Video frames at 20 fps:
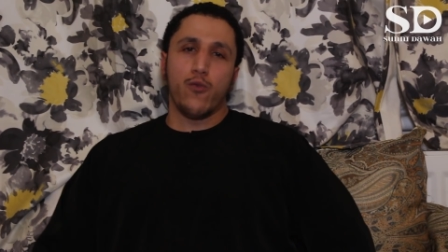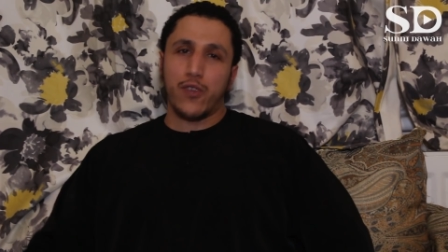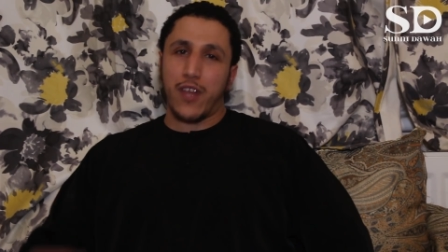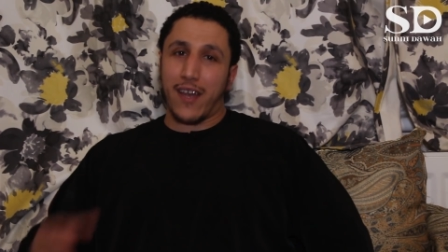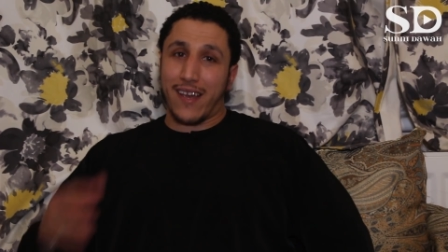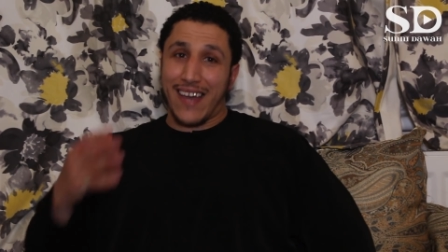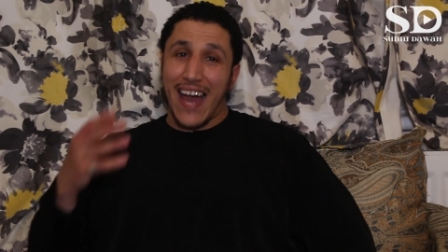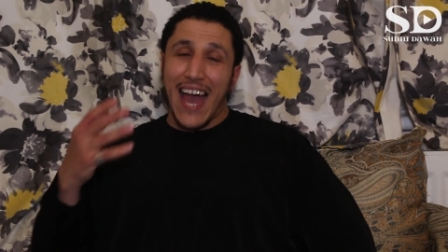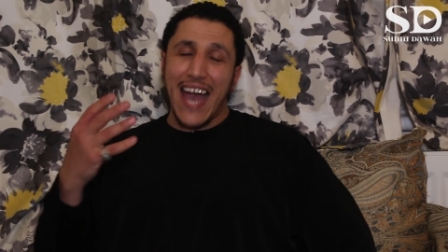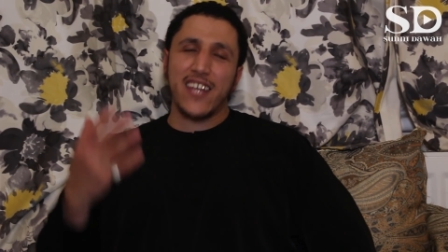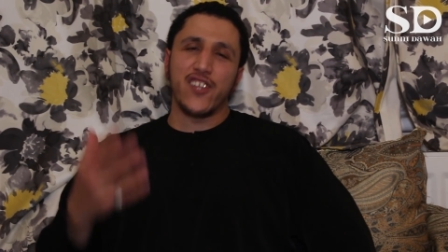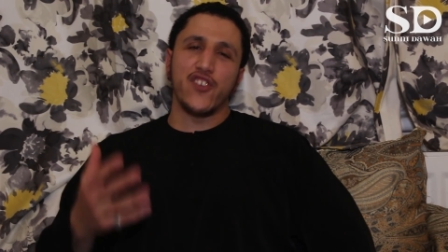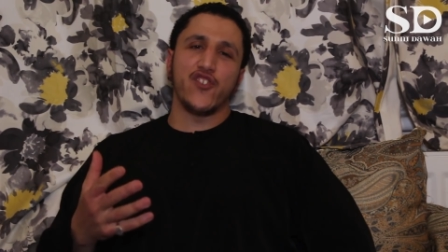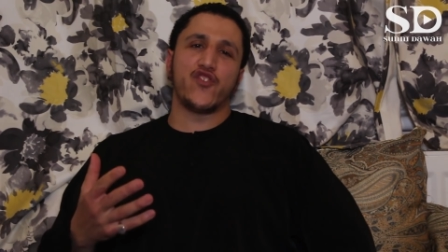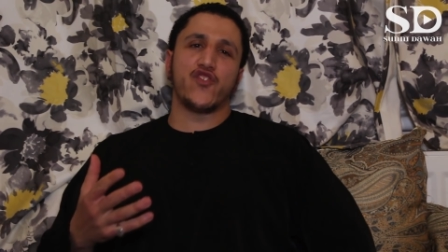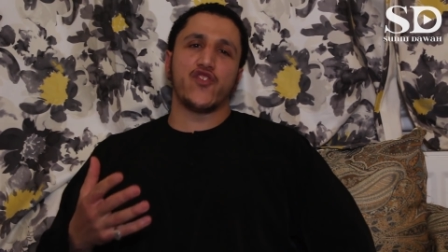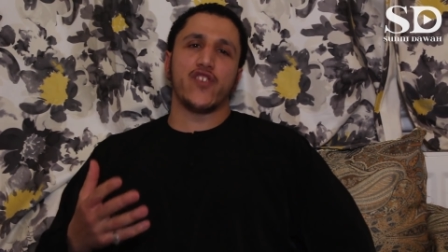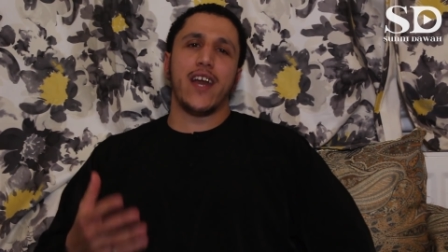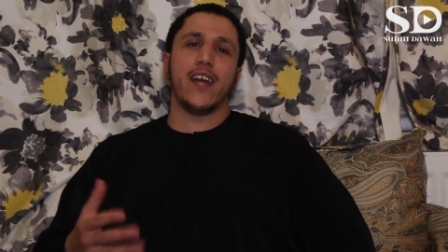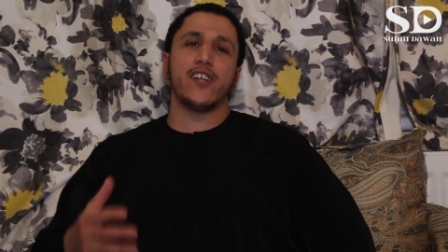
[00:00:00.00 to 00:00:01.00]
with the
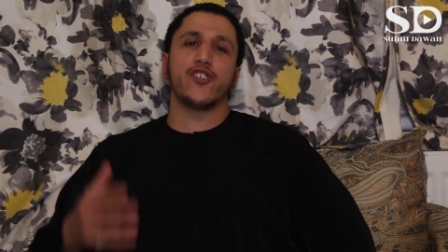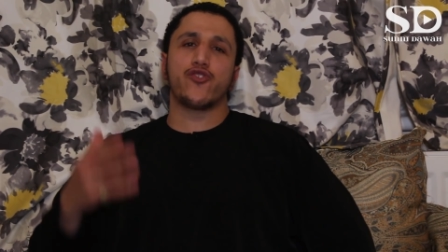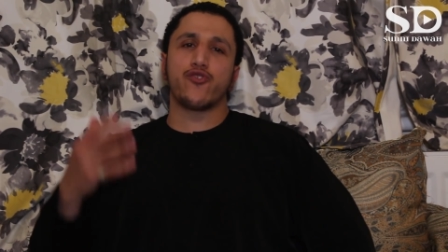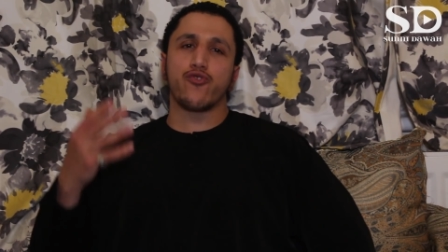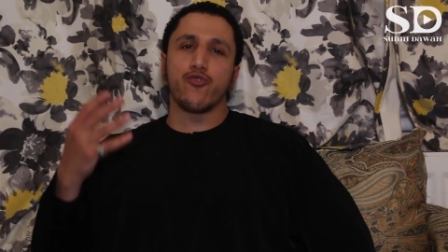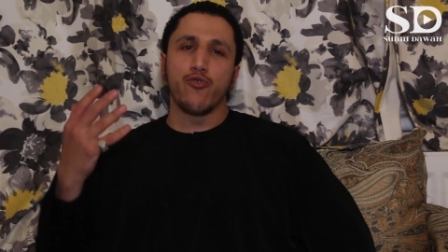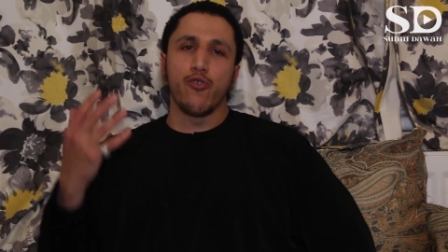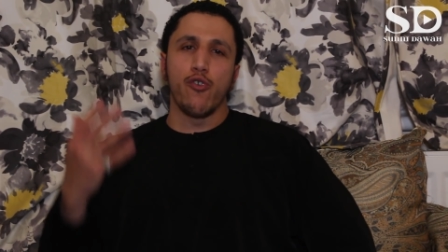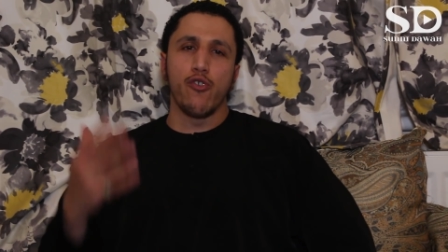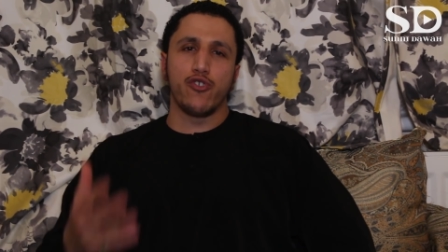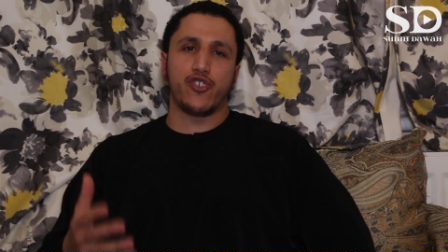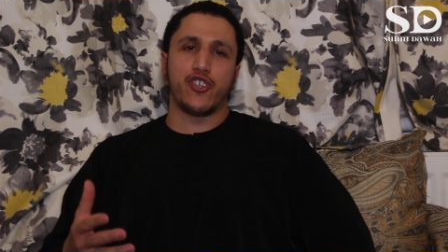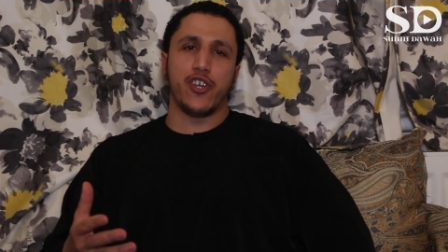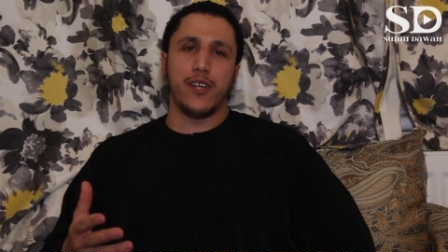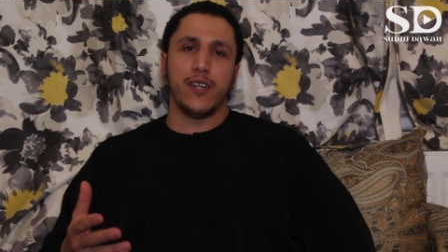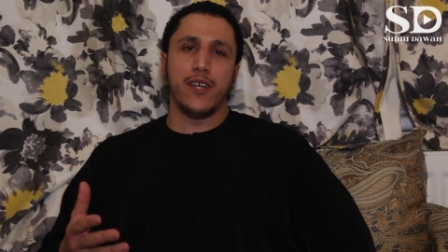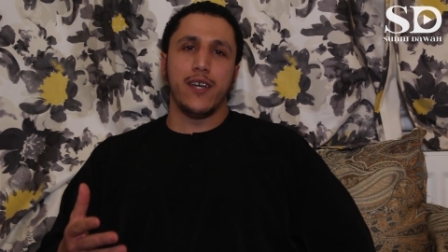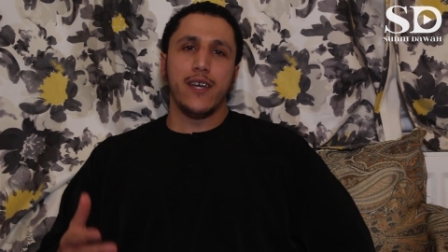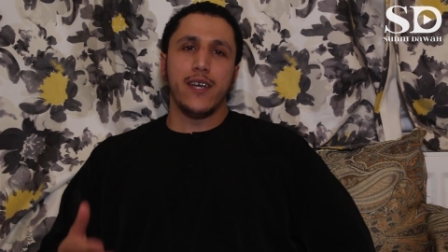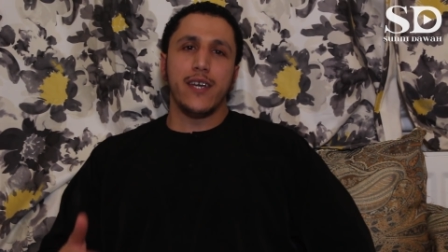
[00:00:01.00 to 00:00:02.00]
guidance and true
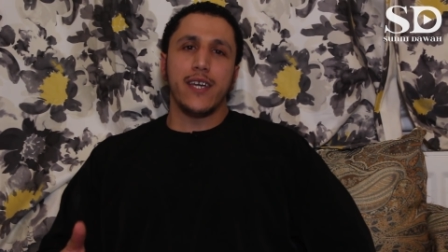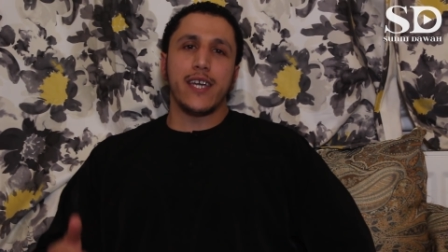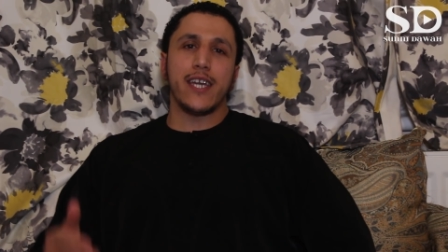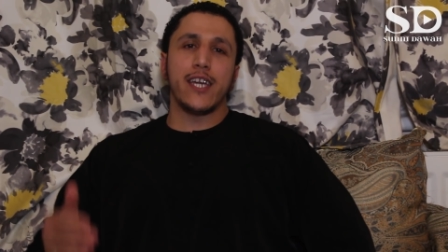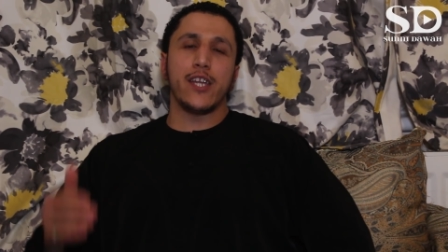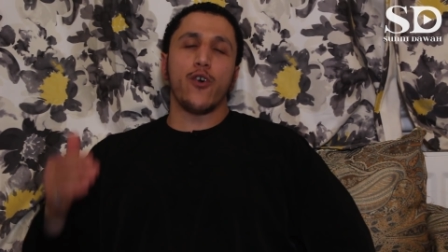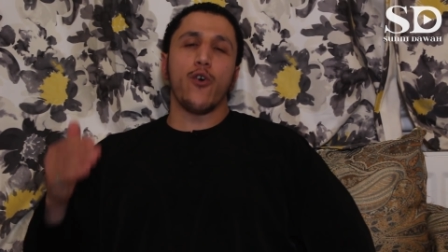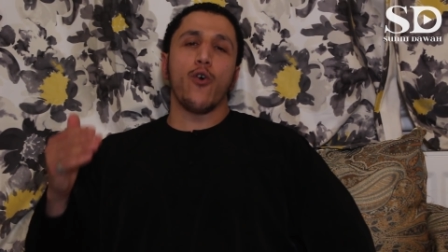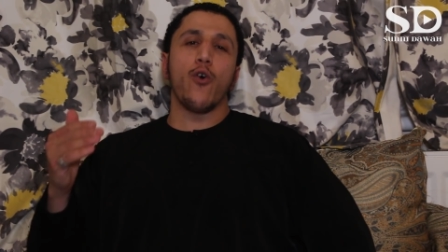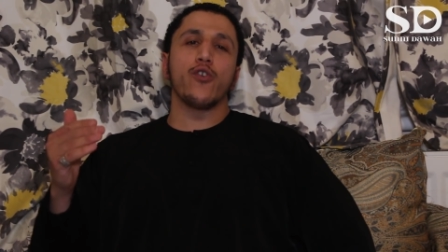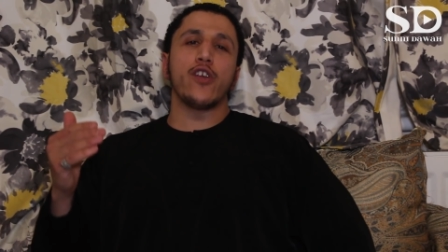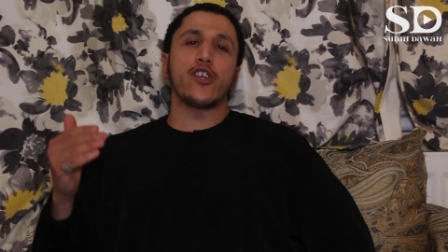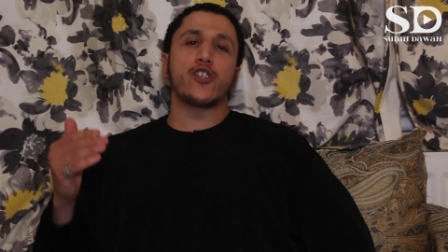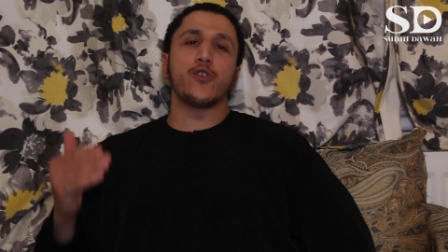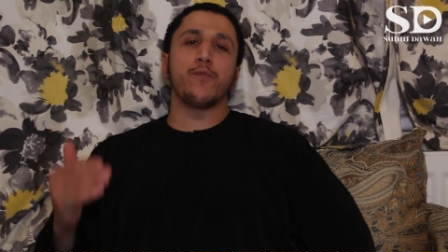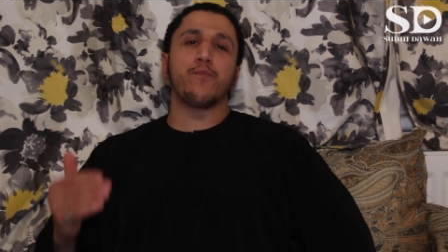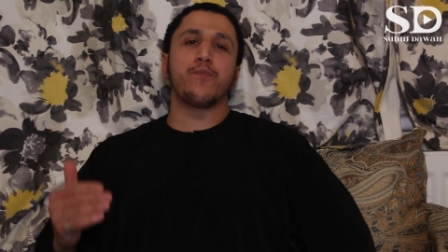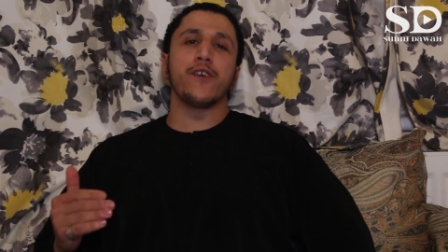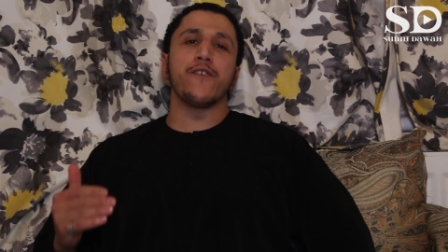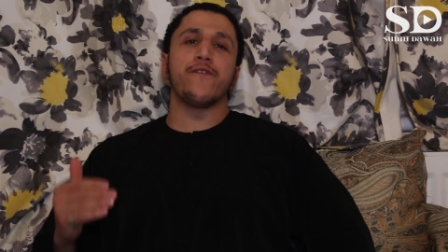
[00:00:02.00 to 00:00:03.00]
religion in order
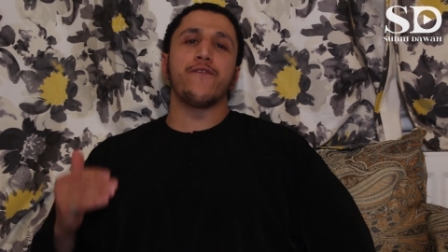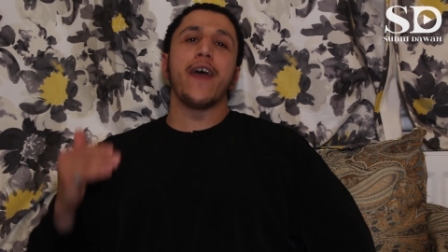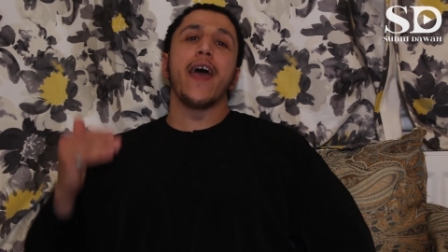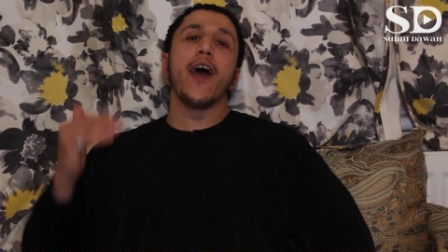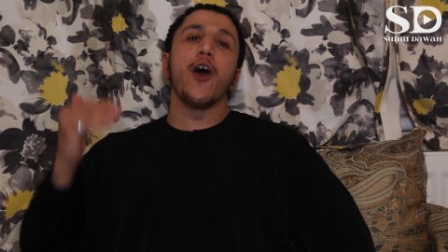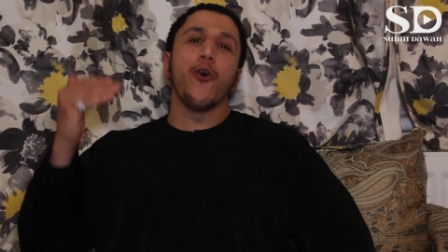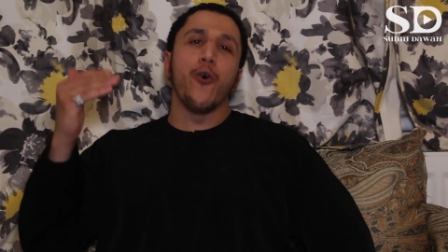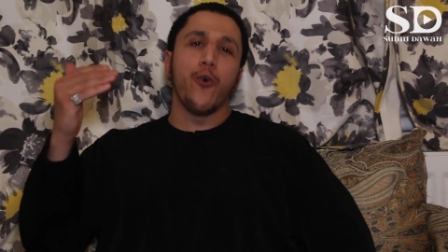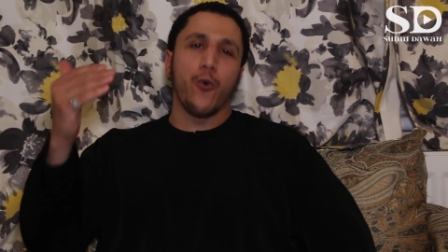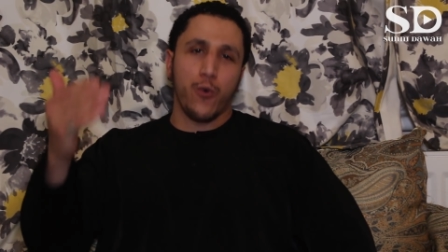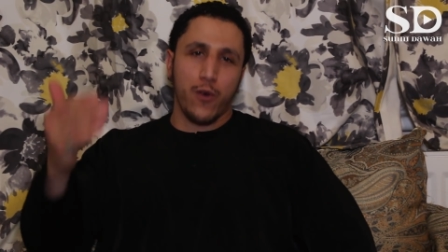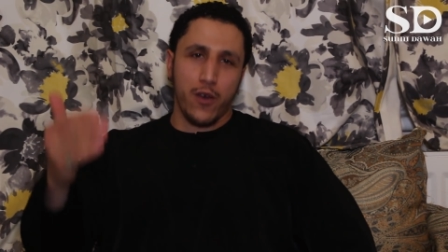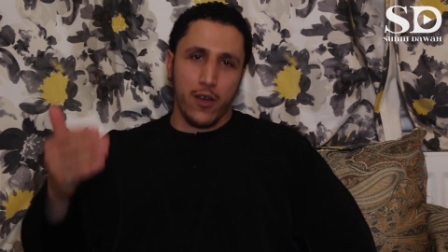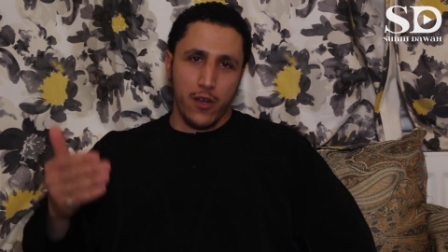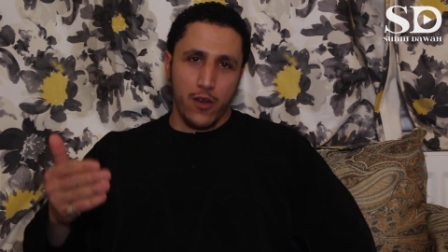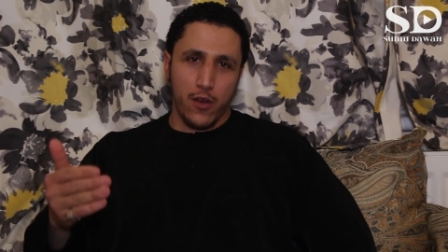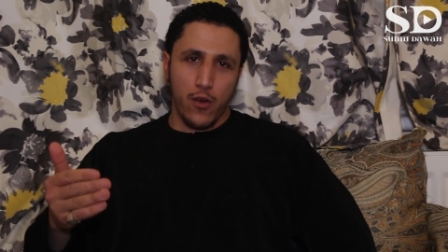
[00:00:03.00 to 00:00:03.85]
to prevail